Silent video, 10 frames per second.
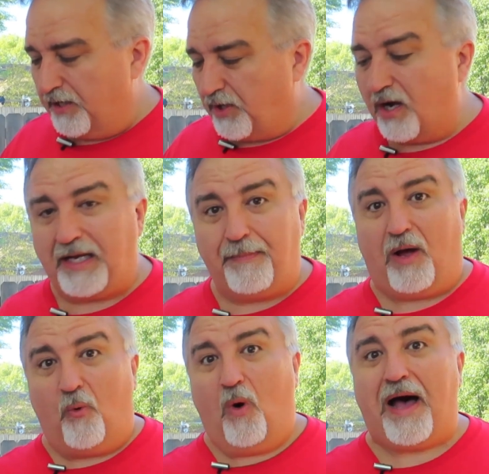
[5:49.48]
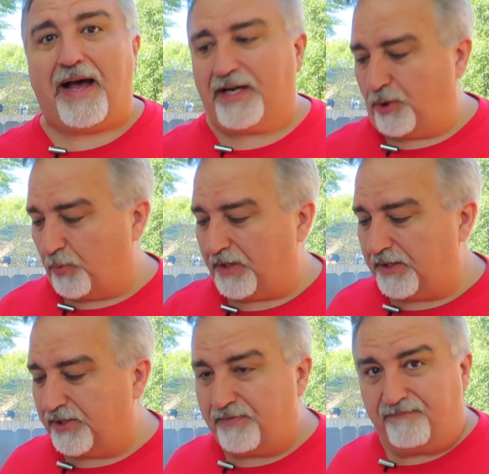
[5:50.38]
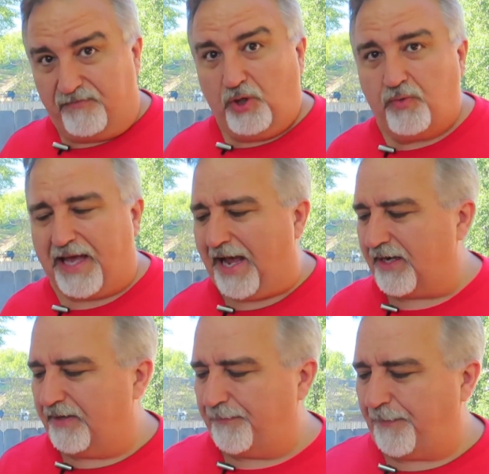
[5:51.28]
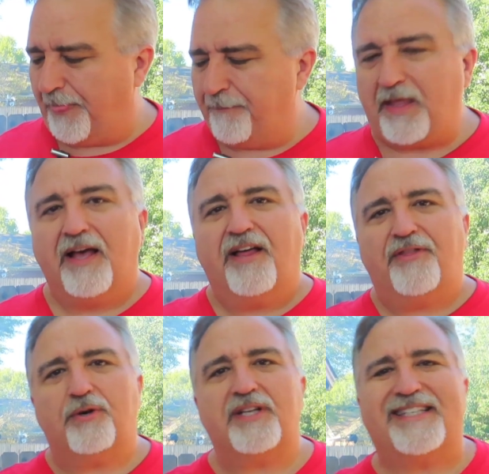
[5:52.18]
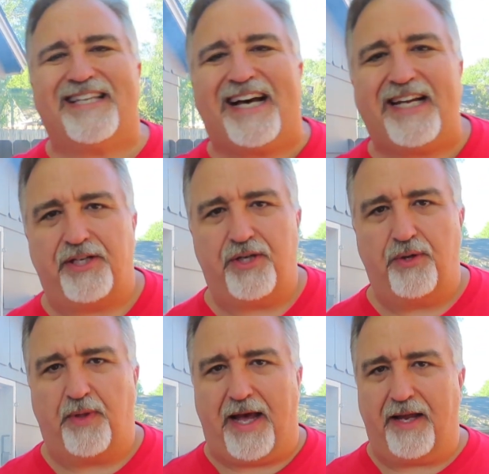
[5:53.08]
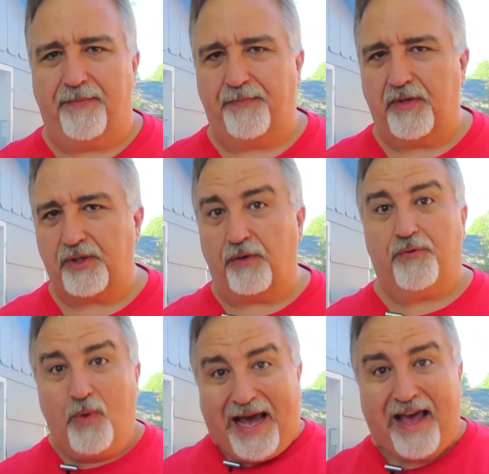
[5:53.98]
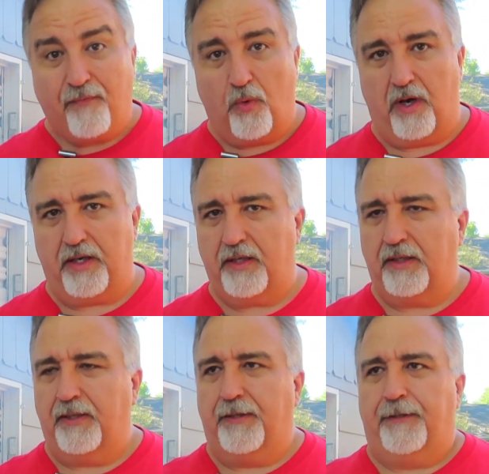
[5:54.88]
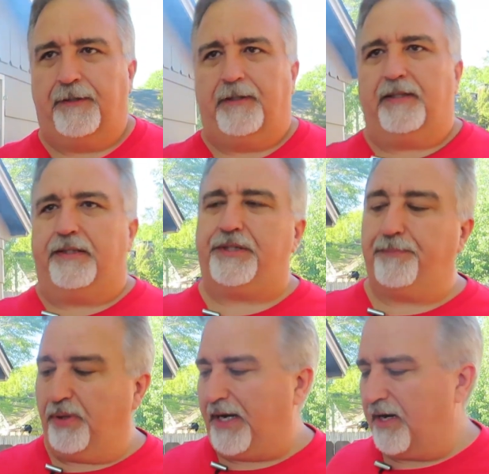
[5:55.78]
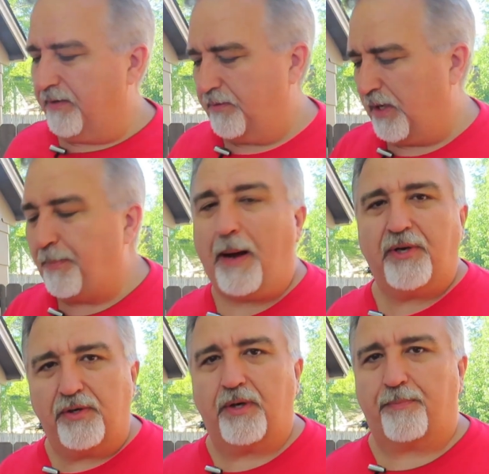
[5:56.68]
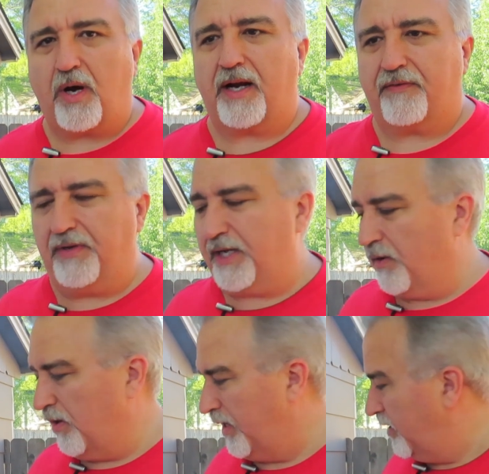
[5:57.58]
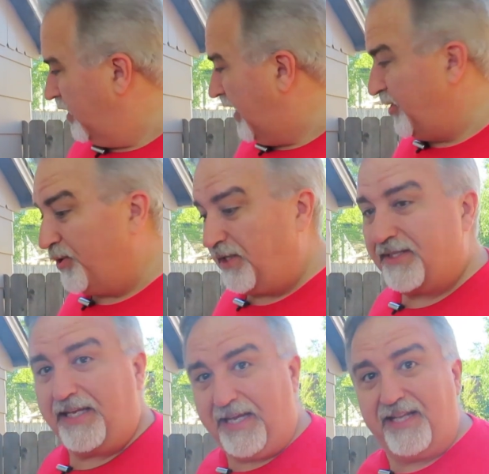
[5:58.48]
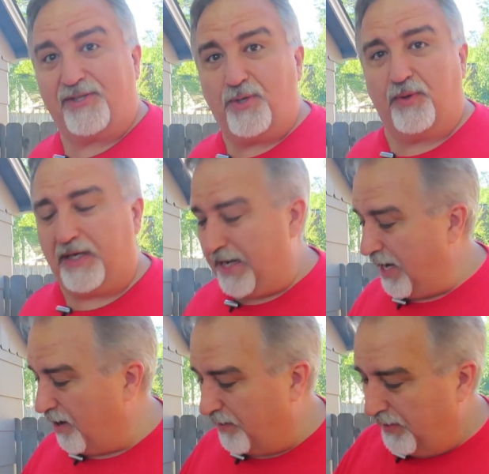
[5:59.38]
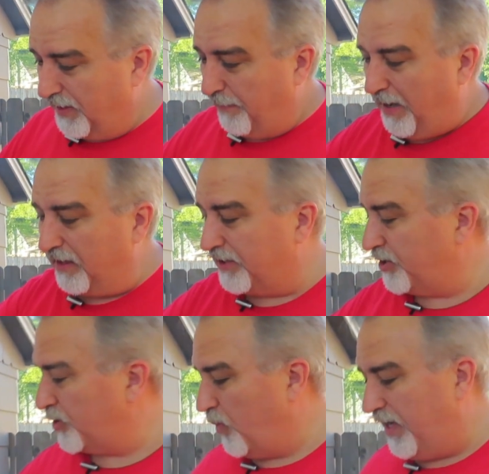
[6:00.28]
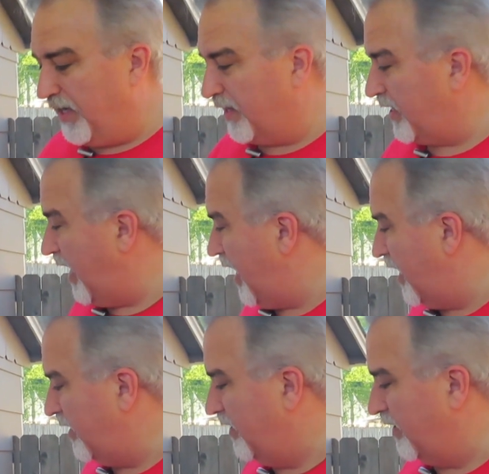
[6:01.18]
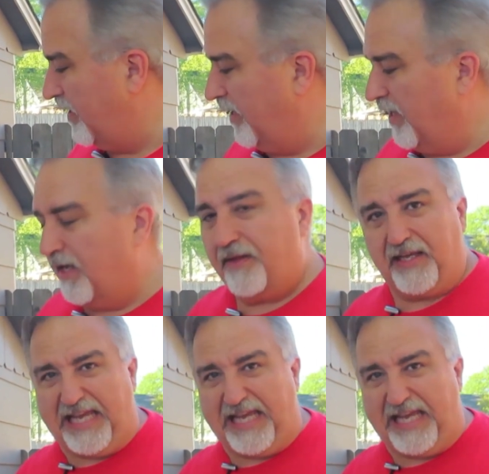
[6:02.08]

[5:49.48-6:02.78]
talking about why gorillas do that. They're designed to do that. So if you have one, I should I'll probably do a product video on it. As you can see, it's doing it now. Pellets just went into the can, the